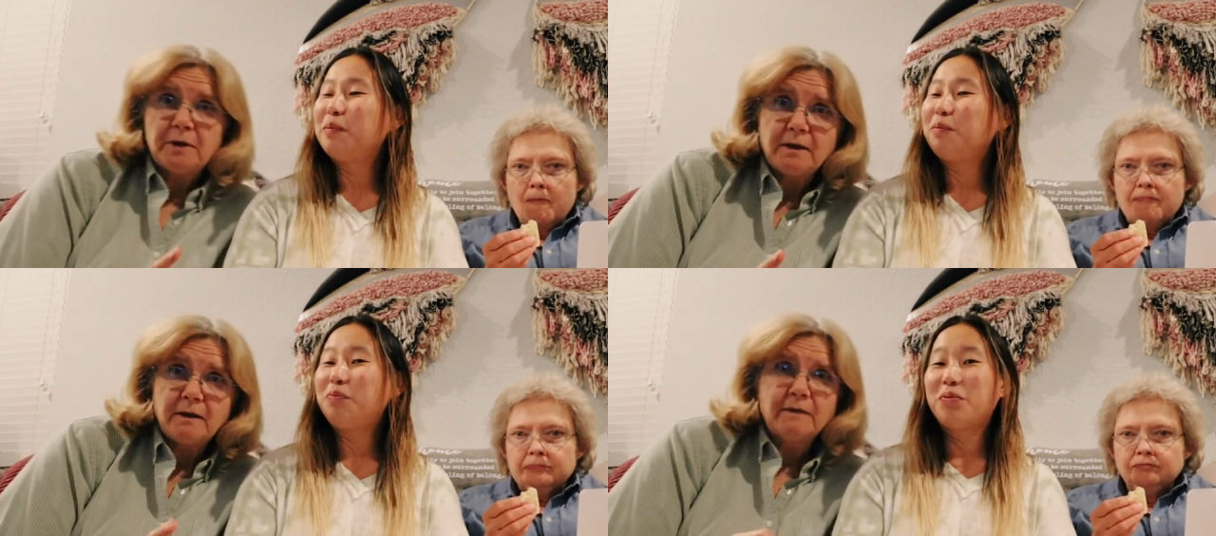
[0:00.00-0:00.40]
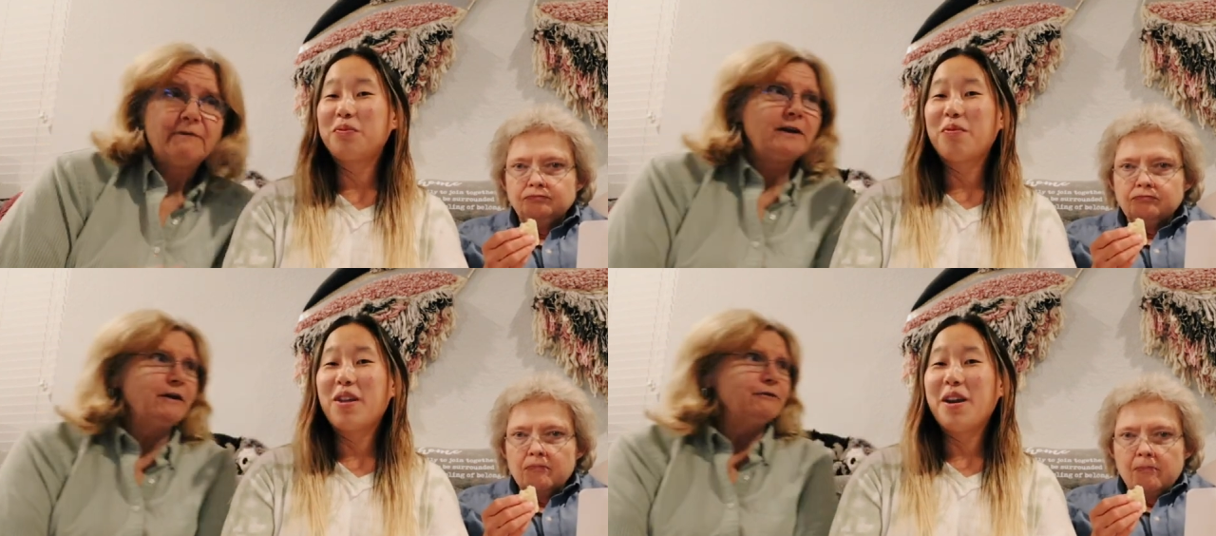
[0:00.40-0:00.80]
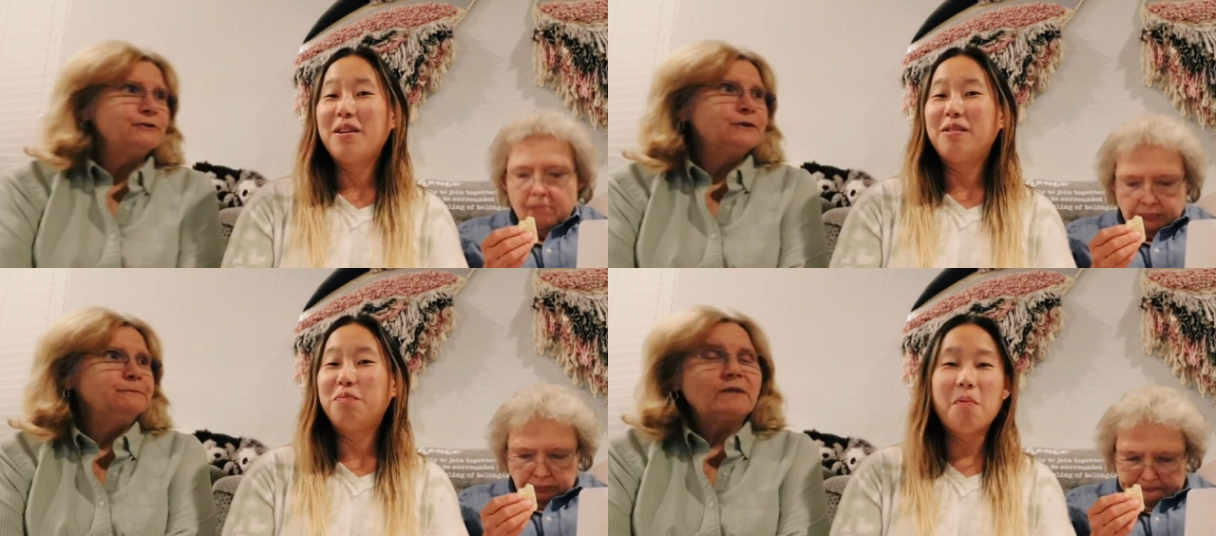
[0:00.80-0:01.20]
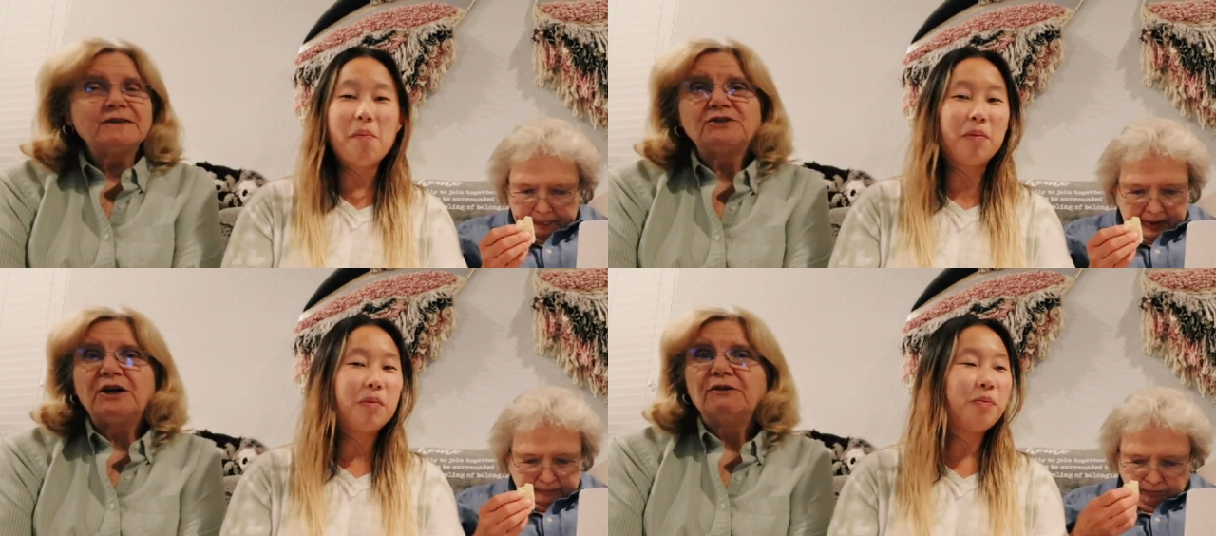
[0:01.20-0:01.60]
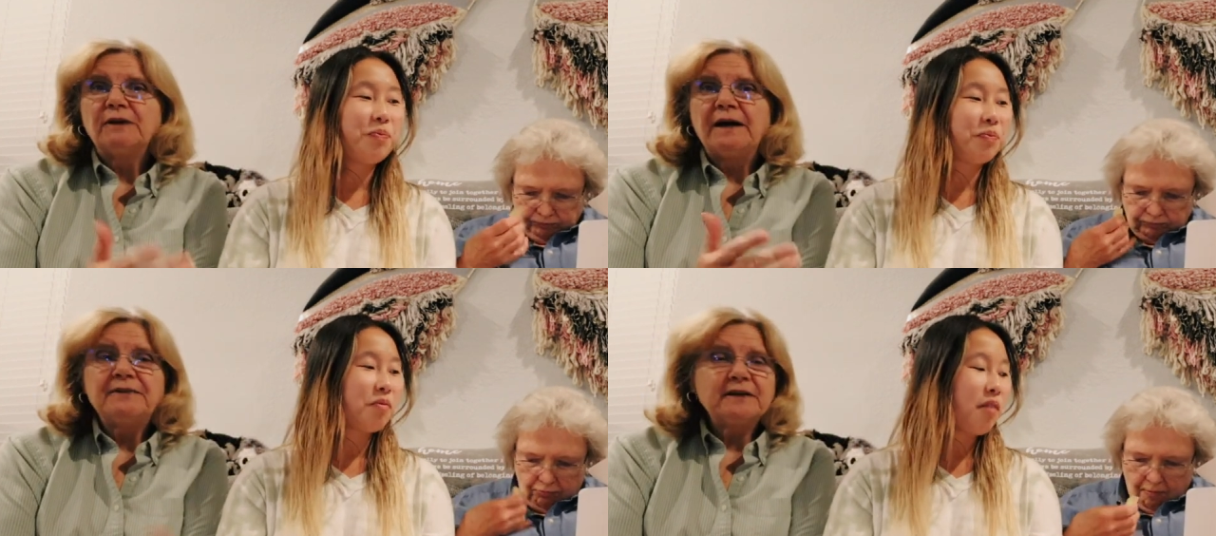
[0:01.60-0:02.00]
Speaker 1: being in the videos. Mm-hmm. So
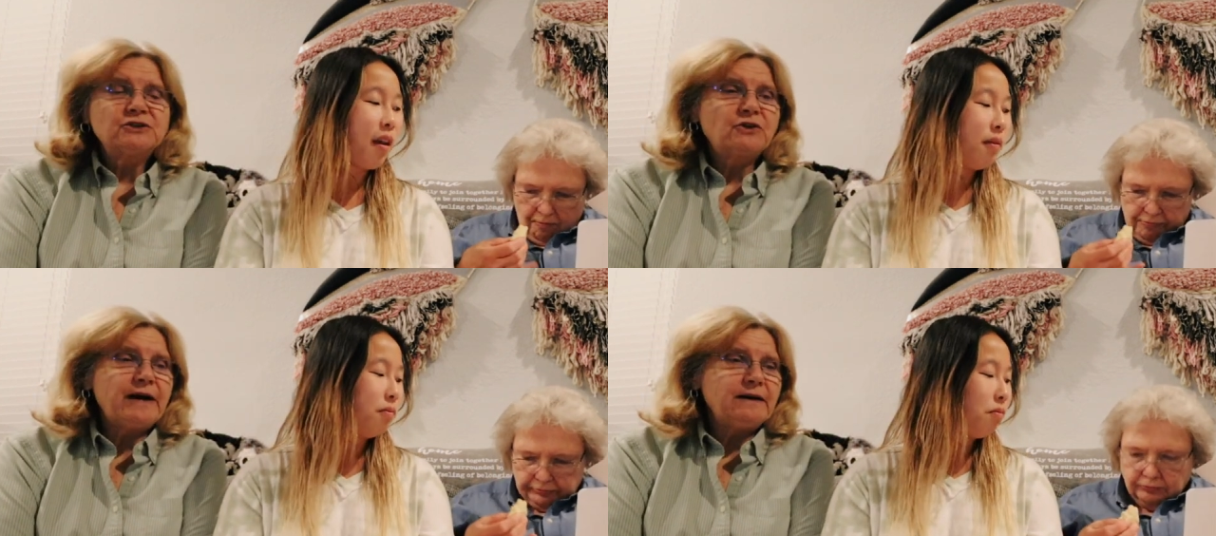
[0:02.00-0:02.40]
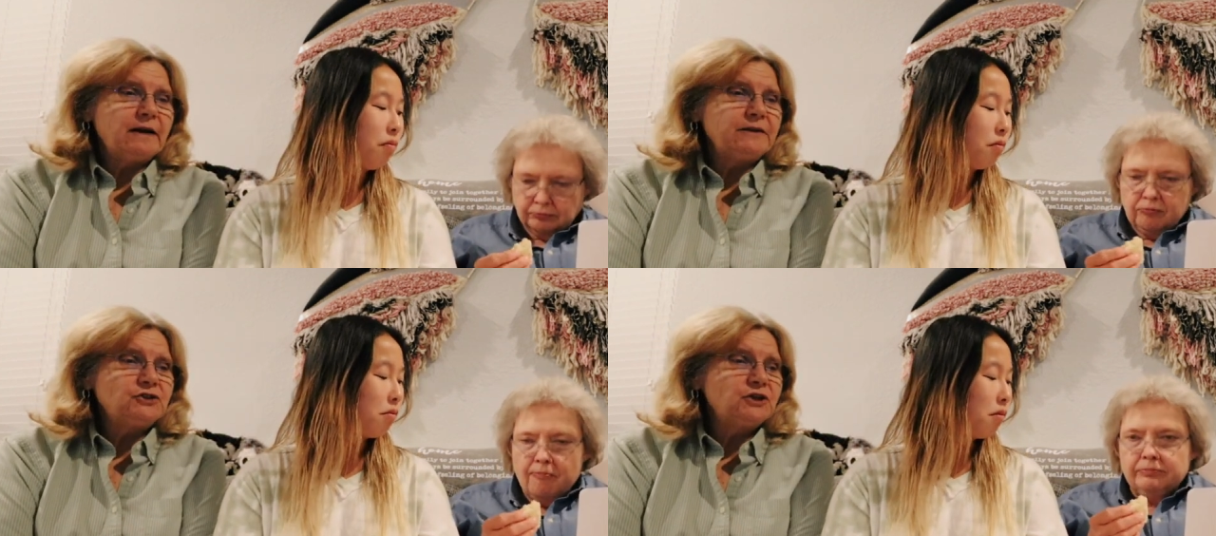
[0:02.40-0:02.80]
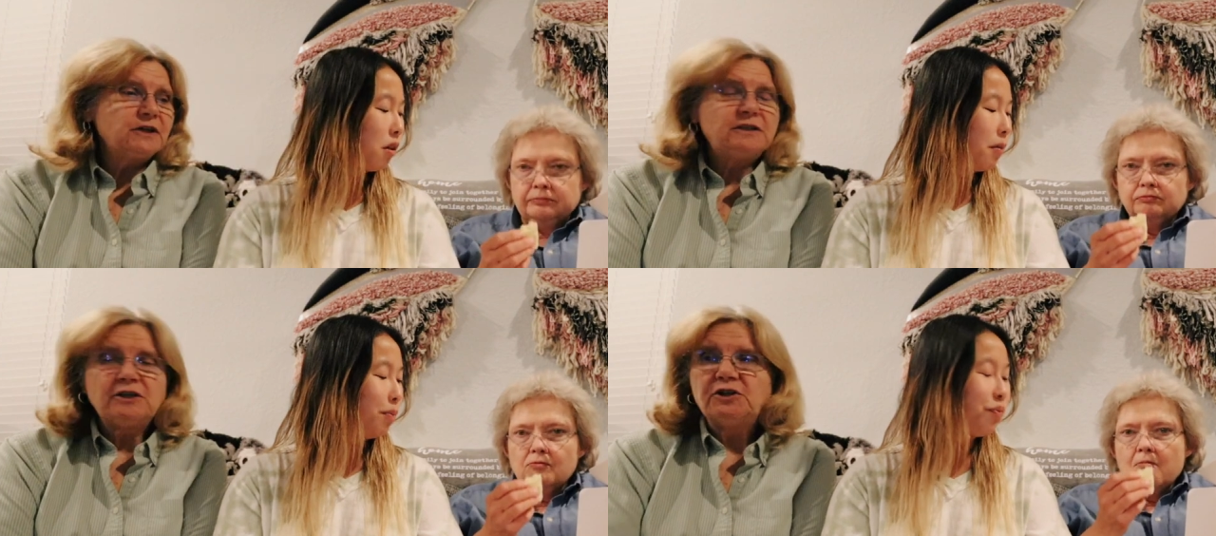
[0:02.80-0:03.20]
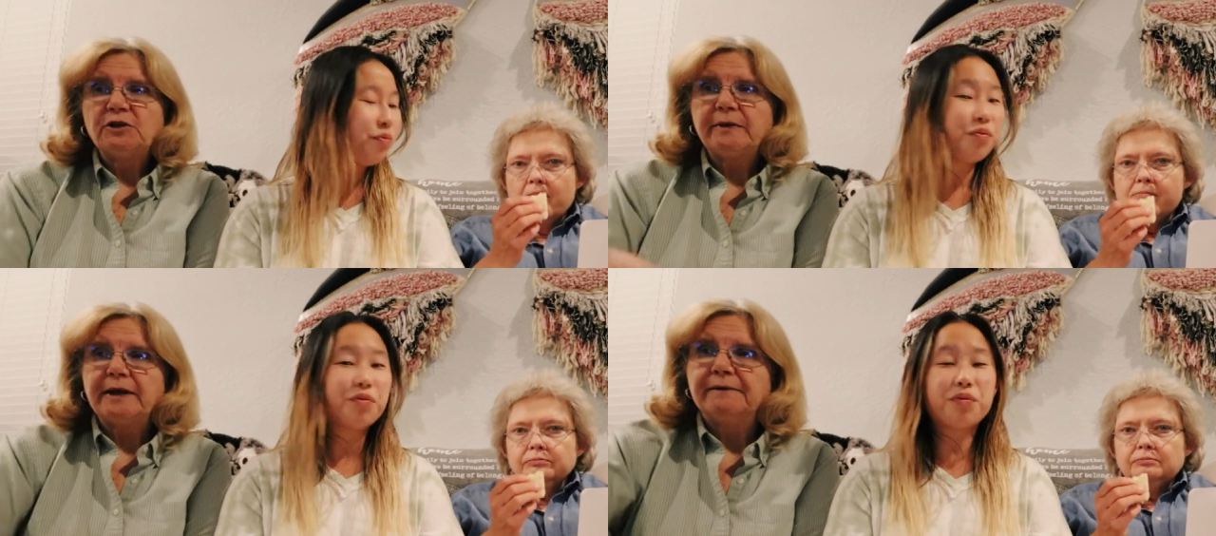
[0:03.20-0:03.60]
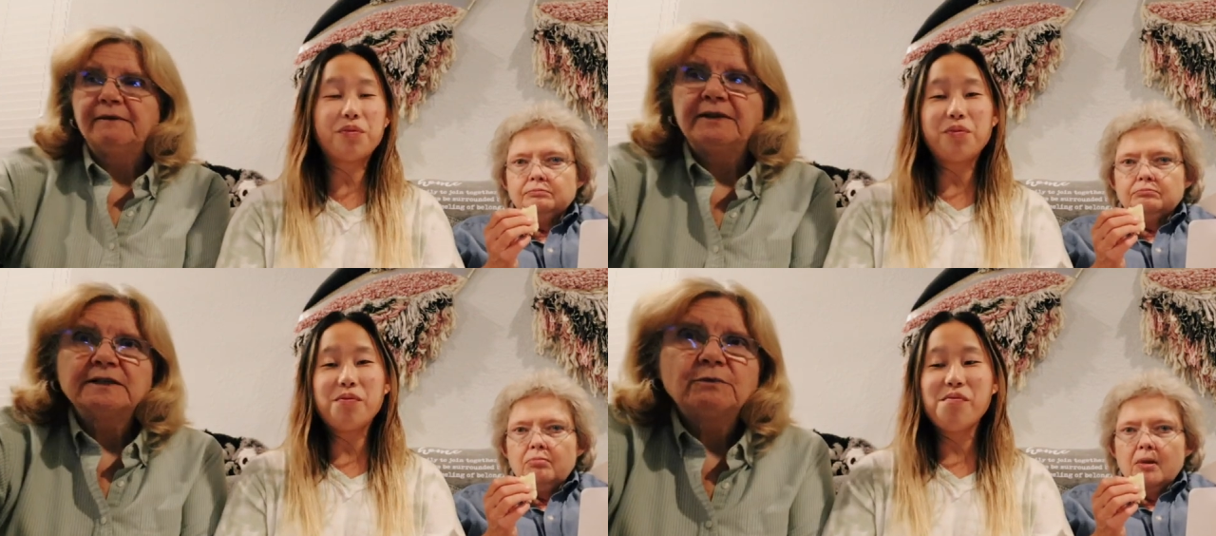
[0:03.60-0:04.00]
I think it's great. I think you should continue doing it if
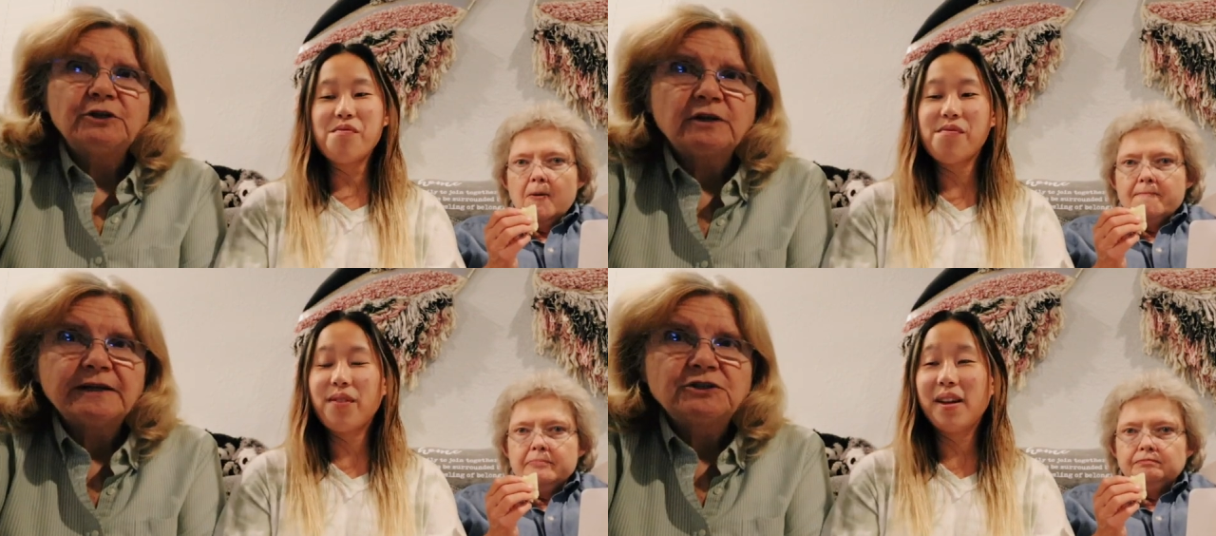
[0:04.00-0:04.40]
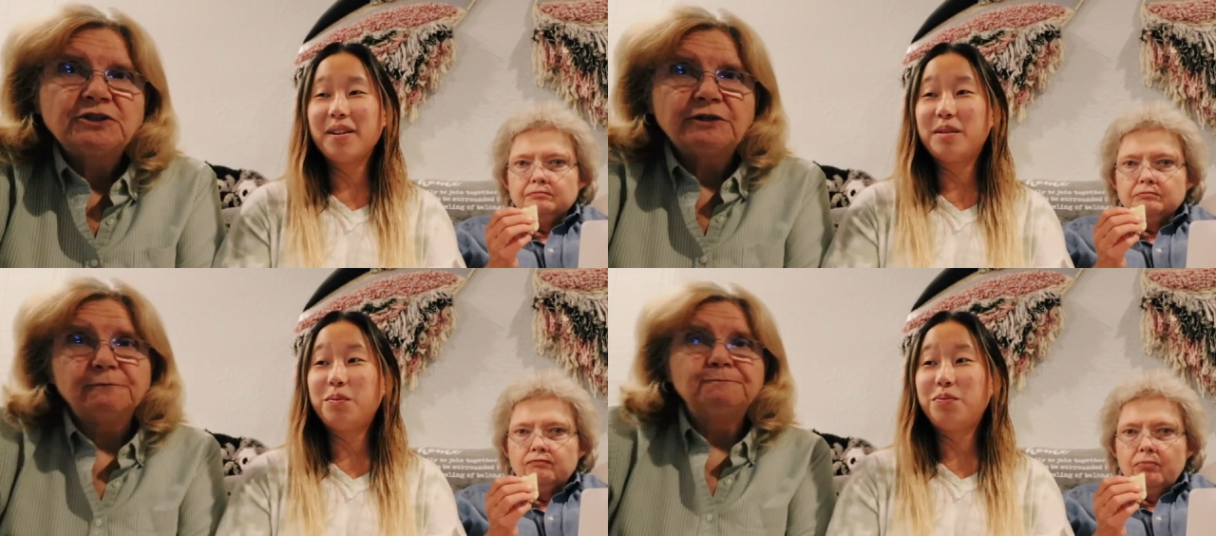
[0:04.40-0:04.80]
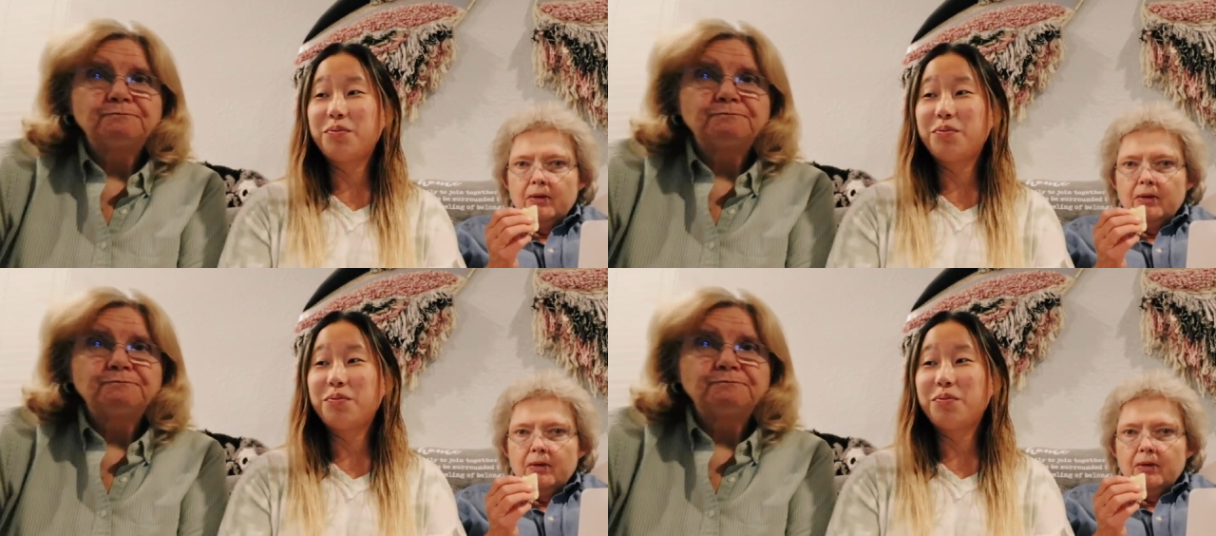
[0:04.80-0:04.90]
that's what you like to do.